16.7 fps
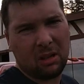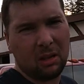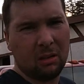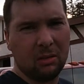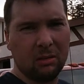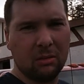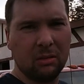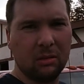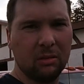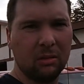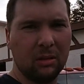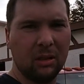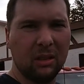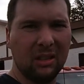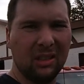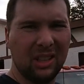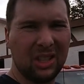Yeah,
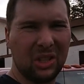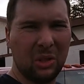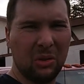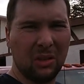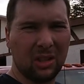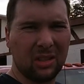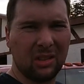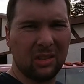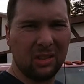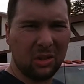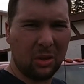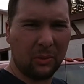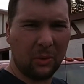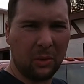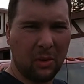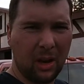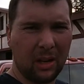let's do this. Let's go
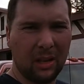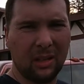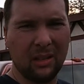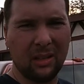for a ride.